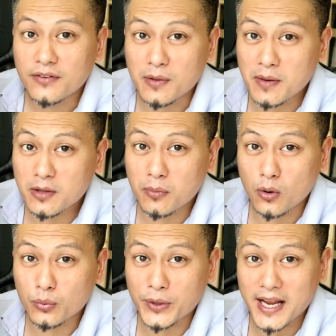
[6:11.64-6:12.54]
For the
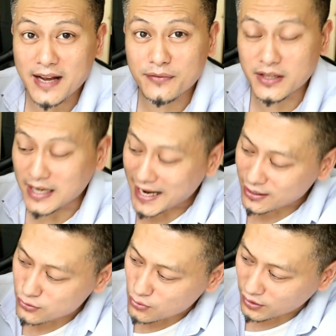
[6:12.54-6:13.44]
motherboard we have the
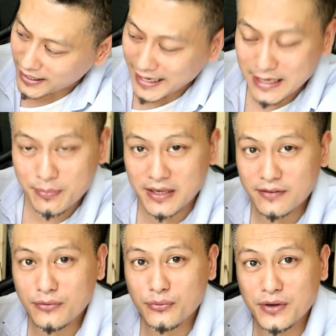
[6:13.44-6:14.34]
ASRock
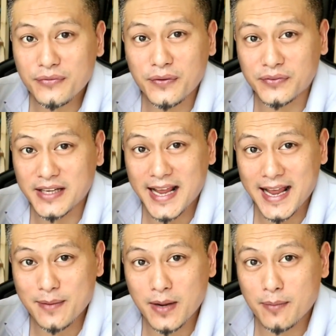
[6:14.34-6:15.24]

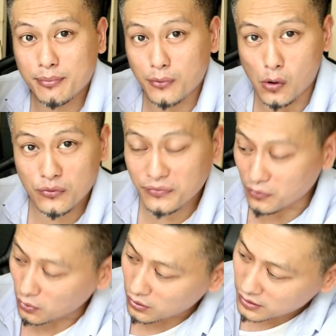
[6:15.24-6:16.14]
AB350M Pro
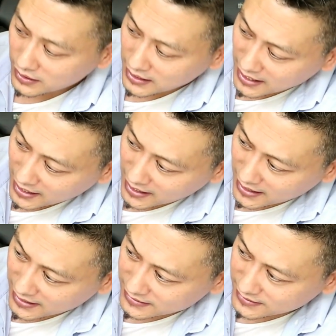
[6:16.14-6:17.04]
4
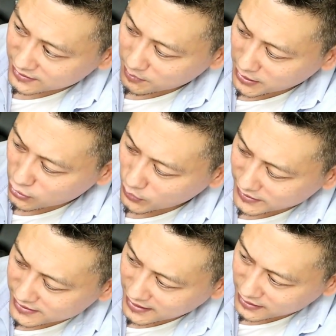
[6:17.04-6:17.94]
and it's a micro
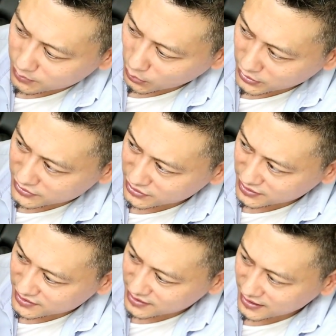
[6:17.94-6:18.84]
ATX board as you
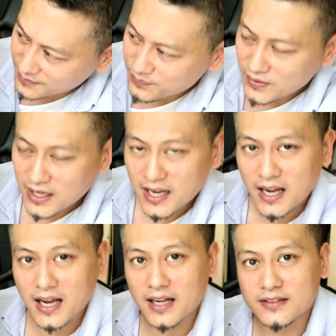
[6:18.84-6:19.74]
can see
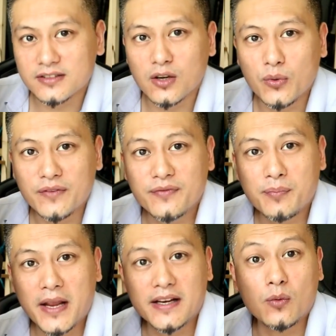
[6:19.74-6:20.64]
and uh, we've
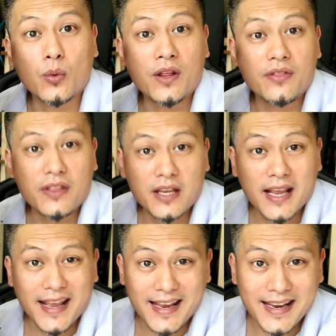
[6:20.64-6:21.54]
paired it with the
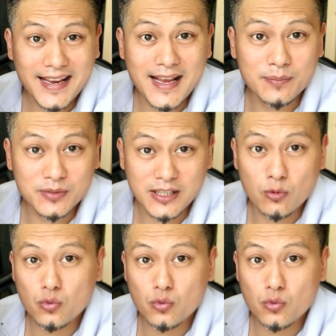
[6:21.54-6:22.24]
AMD